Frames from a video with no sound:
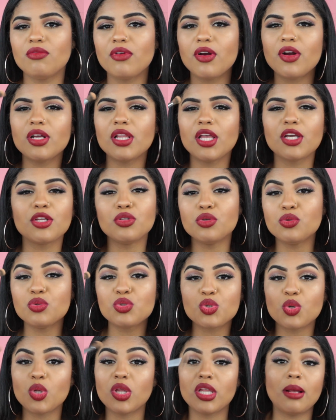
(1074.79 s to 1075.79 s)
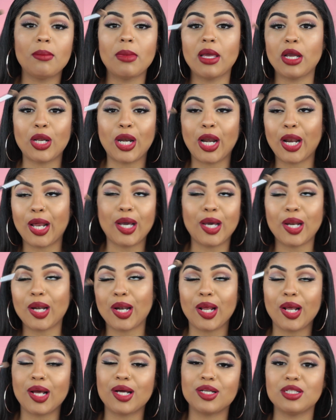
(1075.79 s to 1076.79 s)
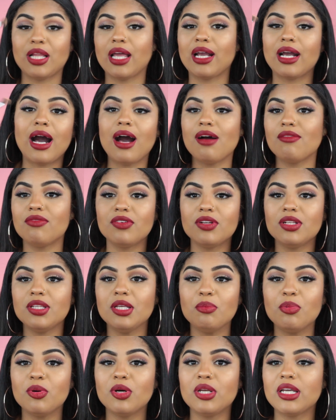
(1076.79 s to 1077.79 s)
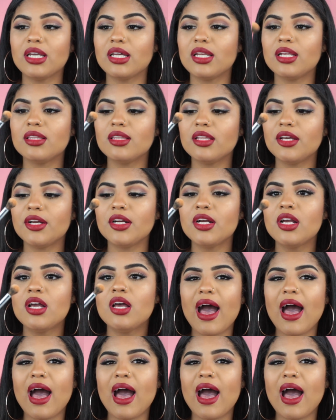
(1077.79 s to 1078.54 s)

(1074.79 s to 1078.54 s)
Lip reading: very like neutral, and I'm like confidently putting it in there.